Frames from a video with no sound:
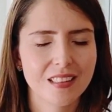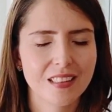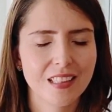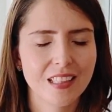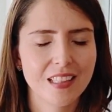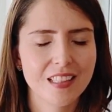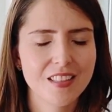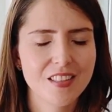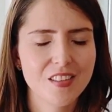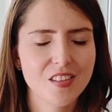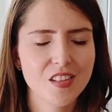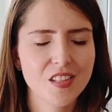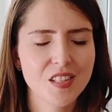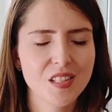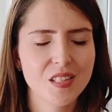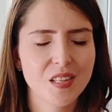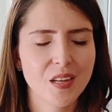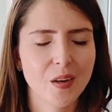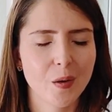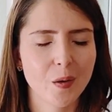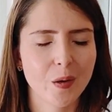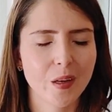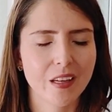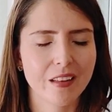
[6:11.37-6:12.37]
And just
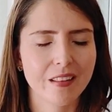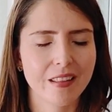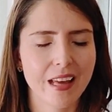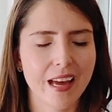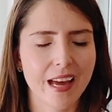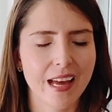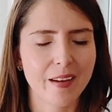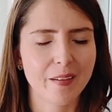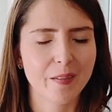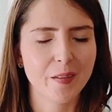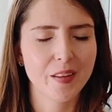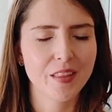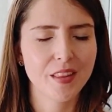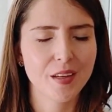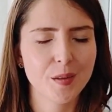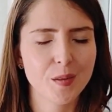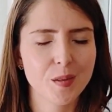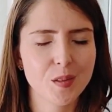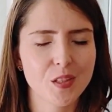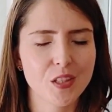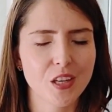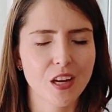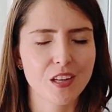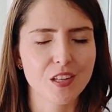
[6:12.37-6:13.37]
noting that
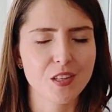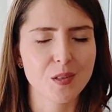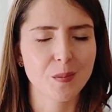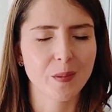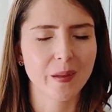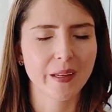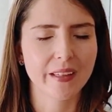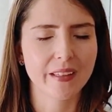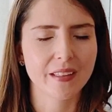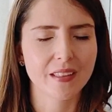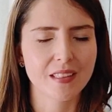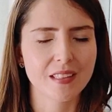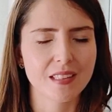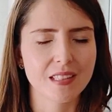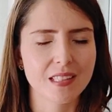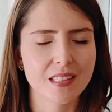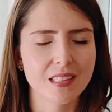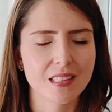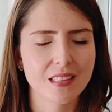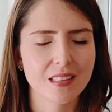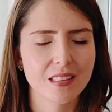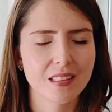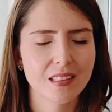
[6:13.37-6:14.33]
without judgment.